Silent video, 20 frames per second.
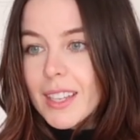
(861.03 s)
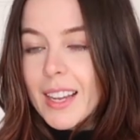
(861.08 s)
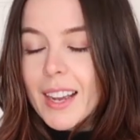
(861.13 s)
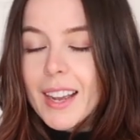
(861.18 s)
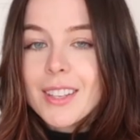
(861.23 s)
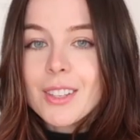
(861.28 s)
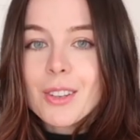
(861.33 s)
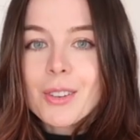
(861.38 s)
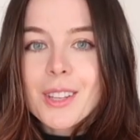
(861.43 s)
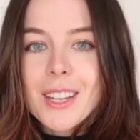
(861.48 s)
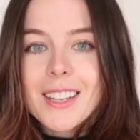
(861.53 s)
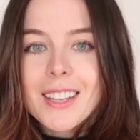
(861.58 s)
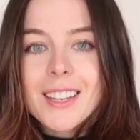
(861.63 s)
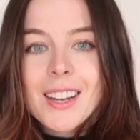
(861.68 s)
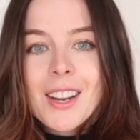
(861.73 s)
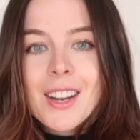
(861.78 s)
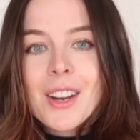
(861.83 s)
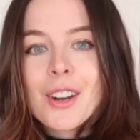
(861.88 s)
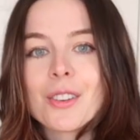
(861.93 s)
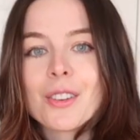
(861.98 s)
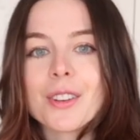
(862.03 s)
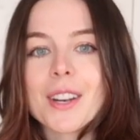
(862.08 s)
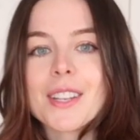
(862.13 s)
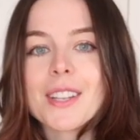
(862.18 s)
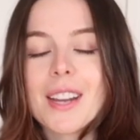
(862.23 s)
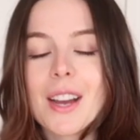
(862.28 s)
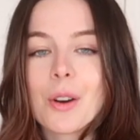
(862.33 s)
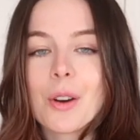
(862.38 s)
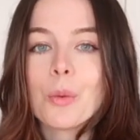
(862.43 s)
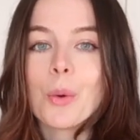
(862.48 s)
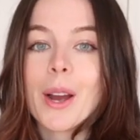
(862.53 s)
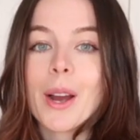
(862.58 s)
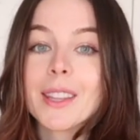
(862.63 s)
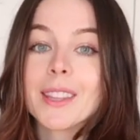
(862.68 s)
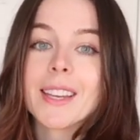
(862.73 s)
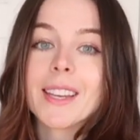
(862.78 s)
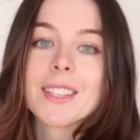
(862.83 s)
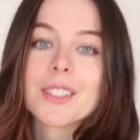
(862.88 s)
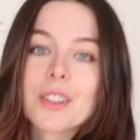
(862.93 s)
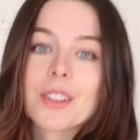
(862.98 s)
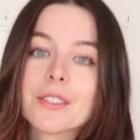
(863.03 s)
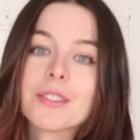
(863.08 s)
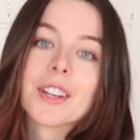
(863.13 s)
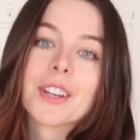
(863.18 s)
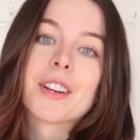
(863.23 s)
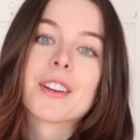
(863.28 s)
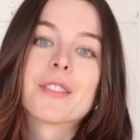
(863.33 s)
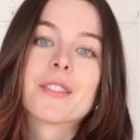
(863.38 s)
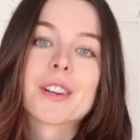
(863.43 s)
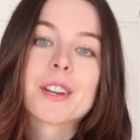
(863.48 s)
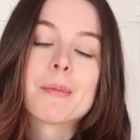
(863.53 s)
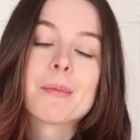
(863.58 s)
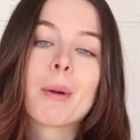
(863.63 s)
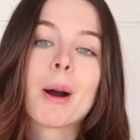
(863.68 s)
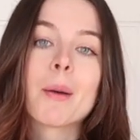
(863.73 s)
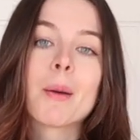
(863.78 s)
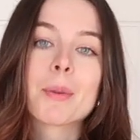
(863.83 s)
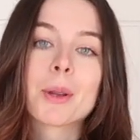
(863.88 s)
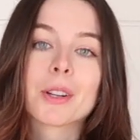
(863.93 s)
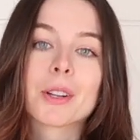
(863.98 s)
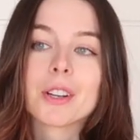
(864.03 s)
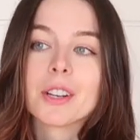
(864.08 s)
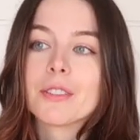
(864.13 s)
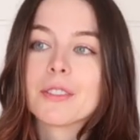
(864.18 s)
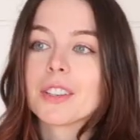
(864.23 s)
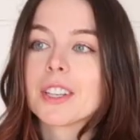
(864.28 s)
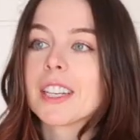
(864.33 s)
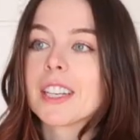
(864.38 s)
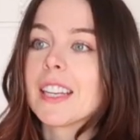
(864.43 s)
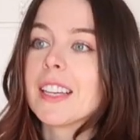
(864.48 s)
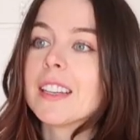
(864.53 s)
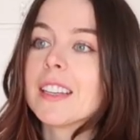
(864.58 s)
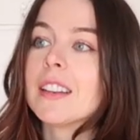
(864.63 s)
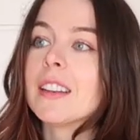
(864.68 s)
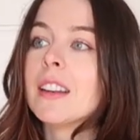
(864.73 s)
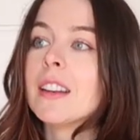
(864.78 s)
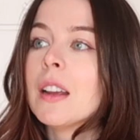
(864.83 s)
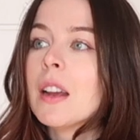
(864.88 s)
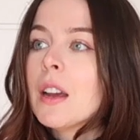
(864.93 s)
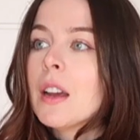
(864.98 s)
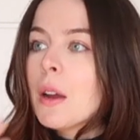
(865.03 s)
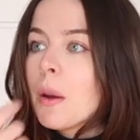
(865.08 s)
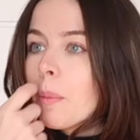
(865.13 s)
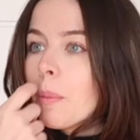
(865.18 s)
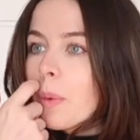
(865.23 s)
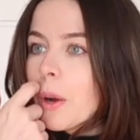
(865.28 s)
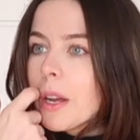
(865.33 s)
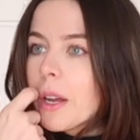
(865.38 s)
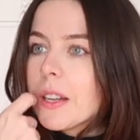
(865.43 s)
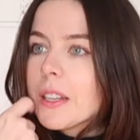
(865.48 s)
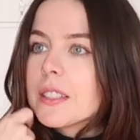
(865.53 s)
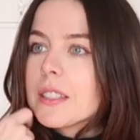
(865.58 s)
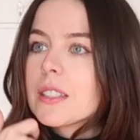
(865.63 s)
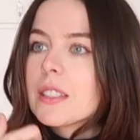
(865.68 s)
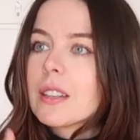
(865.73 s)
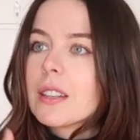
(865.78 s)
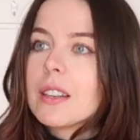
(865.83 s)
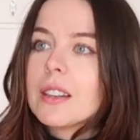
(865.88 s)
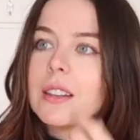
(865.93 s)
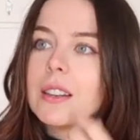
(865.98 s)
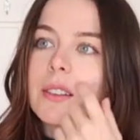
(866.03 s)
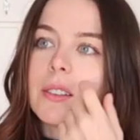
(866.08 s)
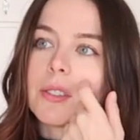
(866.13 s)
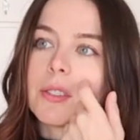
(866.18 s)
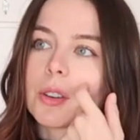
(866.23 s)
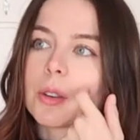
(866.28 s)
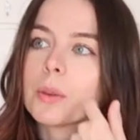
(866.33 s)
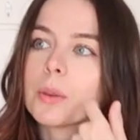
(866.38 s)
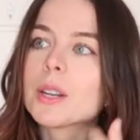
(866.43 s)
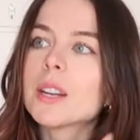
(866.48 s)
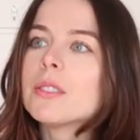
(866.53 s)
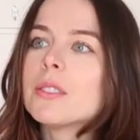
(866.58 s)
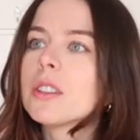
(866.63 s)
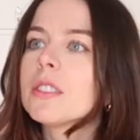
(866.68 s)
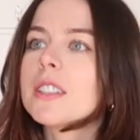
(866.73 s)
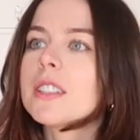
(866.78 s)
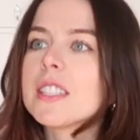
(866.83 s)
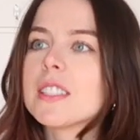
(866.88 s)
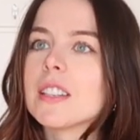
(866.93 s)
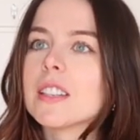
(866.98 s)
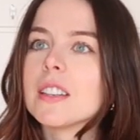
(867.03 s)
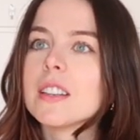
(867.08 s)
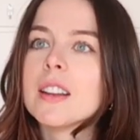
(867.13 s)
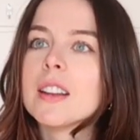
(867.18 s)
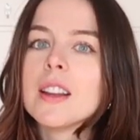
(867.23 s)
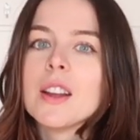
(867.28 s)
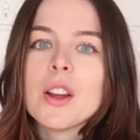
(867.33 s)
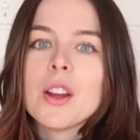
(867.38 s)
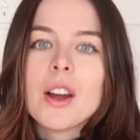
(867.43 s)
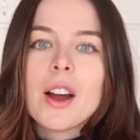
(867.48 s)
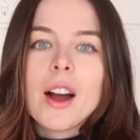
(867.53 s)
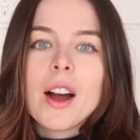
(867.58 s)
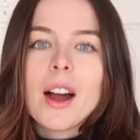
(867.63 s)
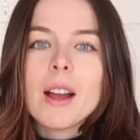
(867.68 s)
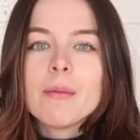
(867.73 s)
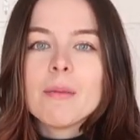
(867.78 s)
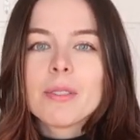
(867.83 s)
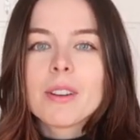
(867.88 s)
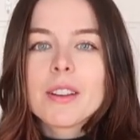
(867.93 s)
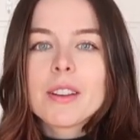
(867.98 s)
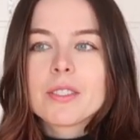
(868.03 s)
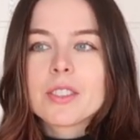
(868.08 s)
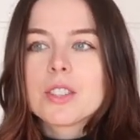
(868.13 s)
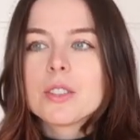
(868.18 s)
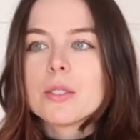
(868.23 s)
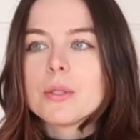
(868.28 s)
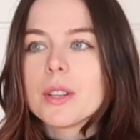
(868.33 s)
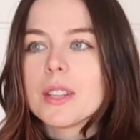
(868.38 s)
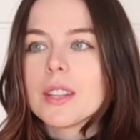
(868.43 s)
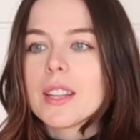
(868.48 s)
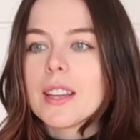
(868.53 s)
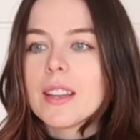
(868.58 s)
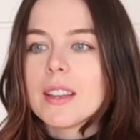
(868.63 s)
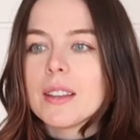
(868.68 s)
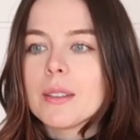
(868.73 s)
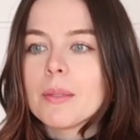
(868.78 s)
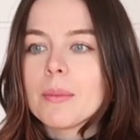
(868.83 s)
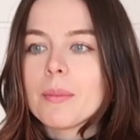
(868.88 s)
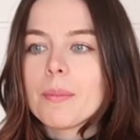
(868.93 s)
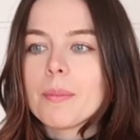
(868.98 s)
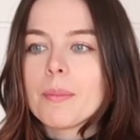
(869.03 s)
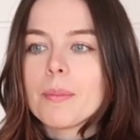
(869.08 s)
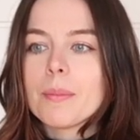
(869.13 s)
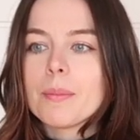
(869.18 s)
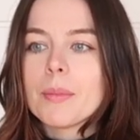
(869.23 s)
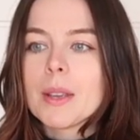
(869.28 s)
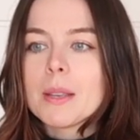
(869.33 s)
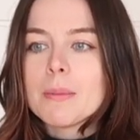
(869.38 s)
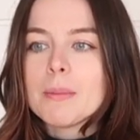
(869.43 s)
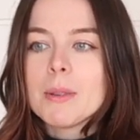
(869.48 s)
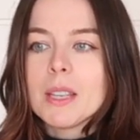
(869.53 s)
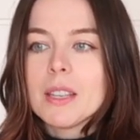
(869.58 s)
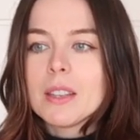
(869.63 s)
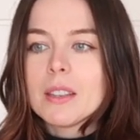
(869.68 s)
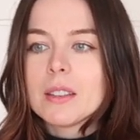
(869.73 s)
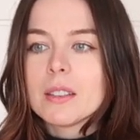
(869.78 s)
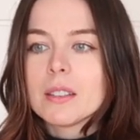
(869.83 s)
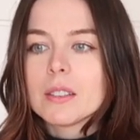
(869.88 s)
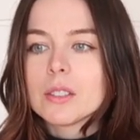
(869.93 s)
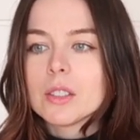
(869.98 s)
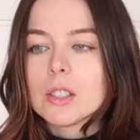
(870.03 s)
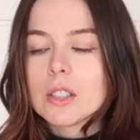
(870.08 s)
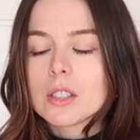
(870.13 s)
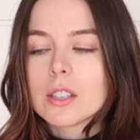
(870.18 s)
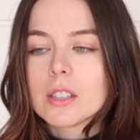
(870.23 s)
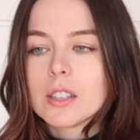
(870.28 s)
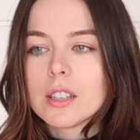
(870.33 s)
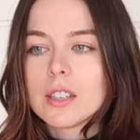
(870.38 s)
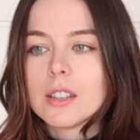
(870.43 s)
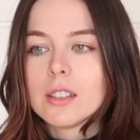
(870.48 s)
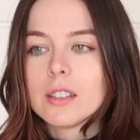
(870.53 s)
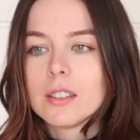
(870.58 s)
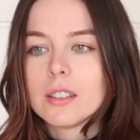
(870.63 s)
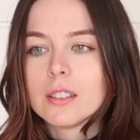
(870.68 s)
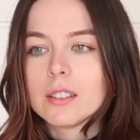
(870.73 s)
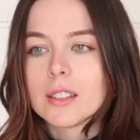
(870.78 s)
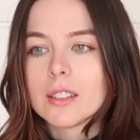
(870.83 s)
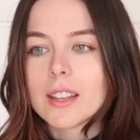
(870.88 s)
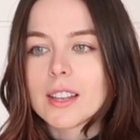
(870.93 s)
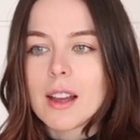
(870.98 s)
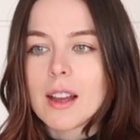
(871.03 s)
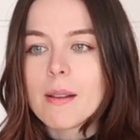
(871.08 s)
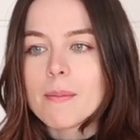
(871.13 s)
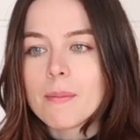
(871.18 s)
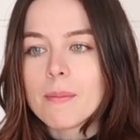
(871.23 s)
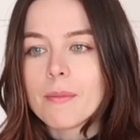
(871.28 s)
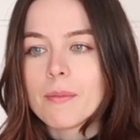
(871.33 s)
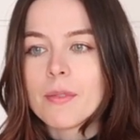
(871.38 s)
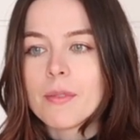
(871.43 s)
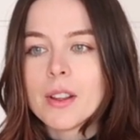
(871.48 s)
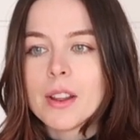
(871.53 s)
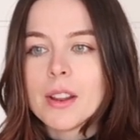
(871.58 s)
I know that right now wide legs are very, very popular and very in, but for whatever reason, I'm 5'2 and they make me look like I'm